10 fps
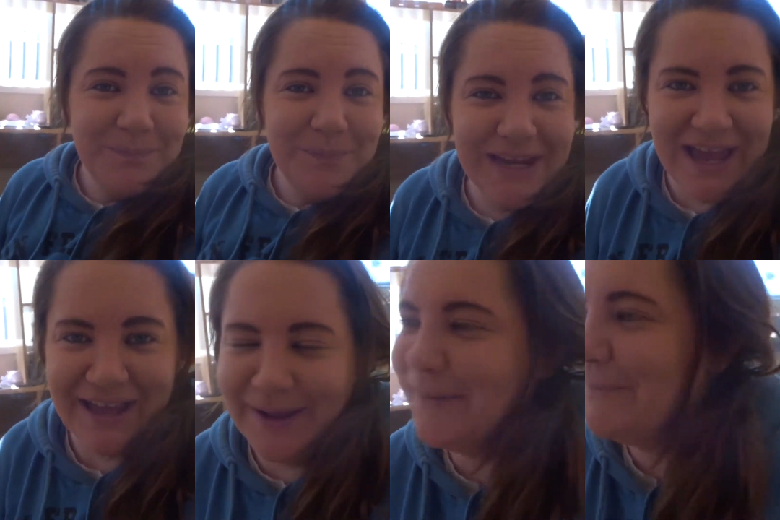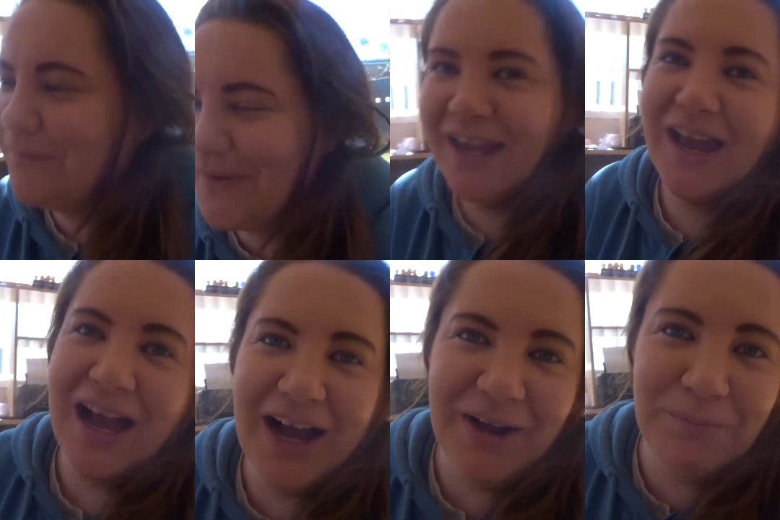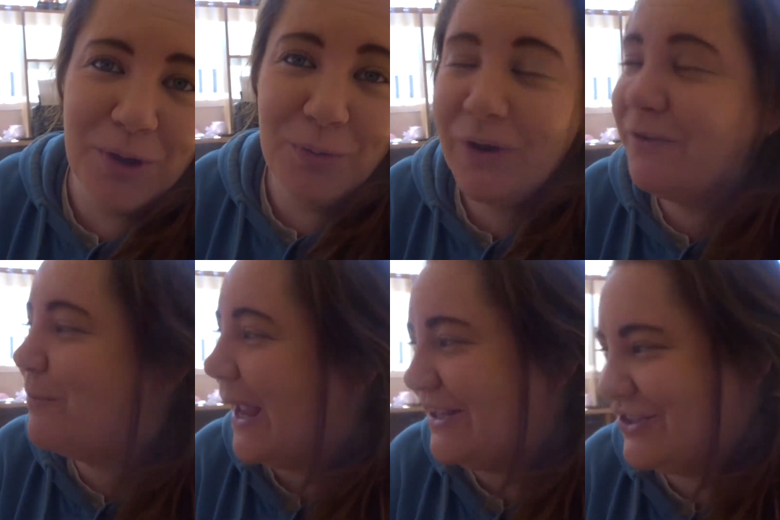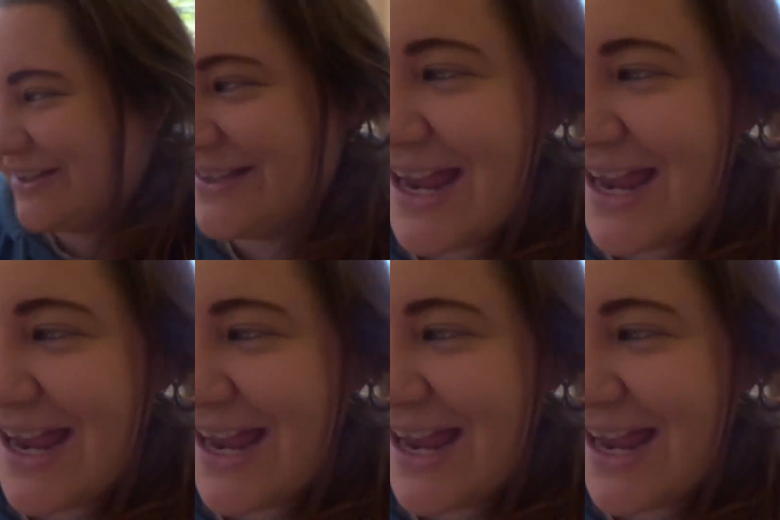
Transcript: But yeah, um, we've been just